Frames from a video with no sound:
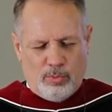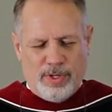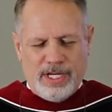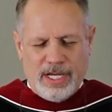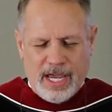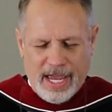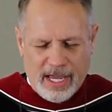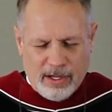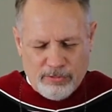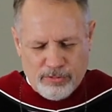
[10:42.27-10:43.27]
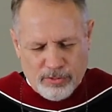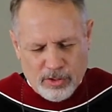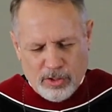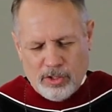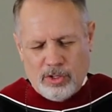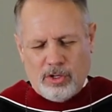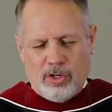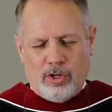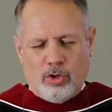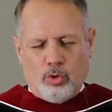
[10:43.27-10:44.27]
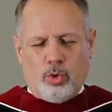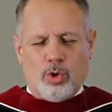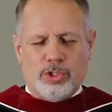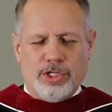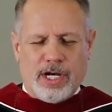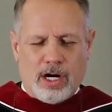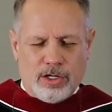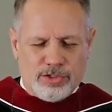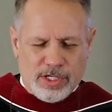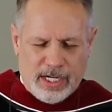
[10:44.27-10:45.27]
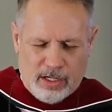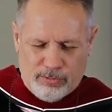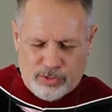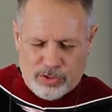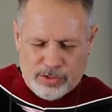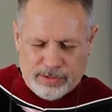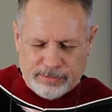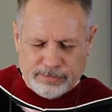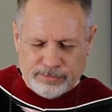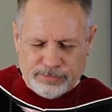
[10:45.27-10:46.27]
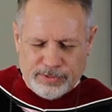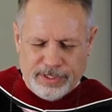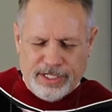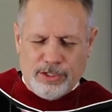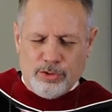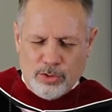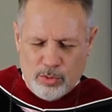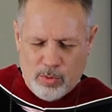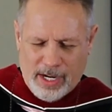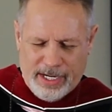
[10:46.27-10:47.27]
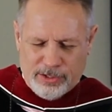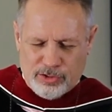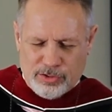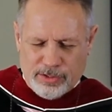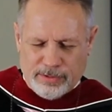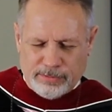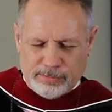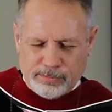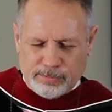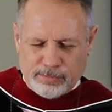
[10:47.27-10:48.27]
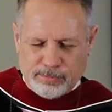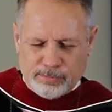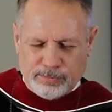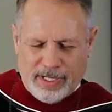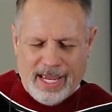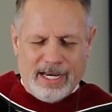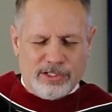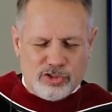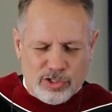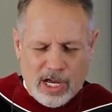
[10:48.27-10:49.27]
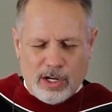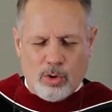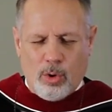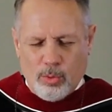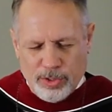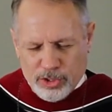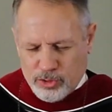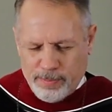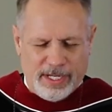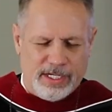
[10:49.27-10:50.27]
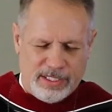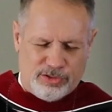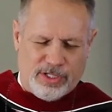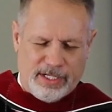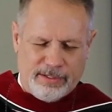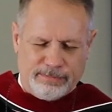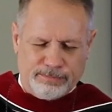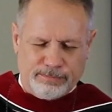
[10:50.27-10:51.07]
We have looked at ourselves in new ways, and it's not always been easy.